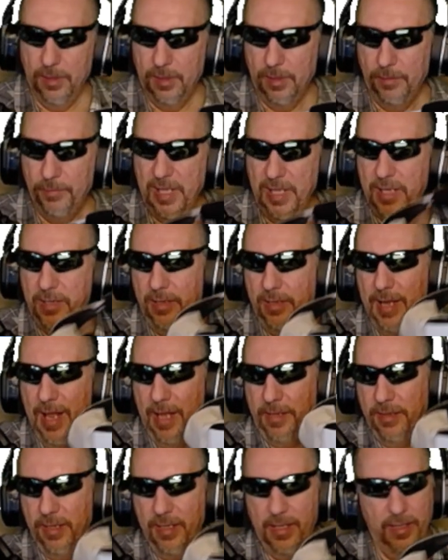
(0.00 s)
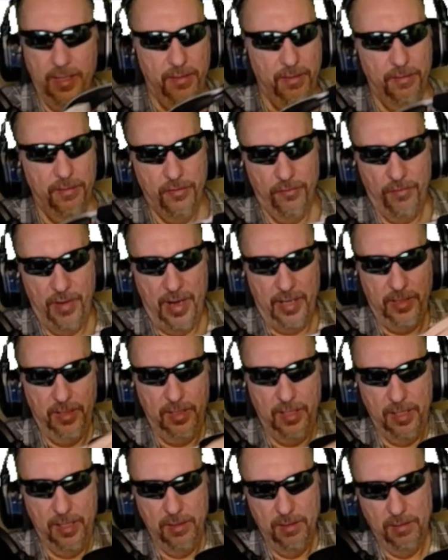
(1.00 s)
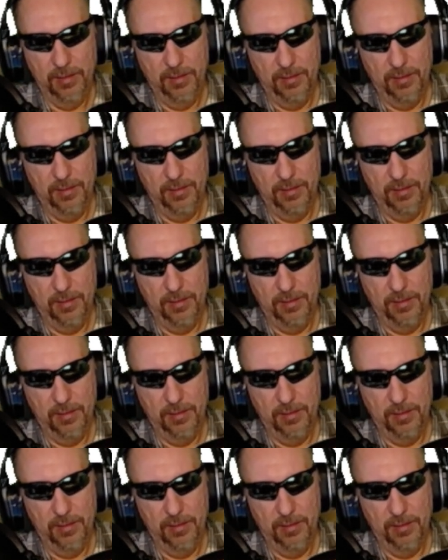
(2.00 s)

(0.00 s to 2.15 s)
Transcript: me connecting it directly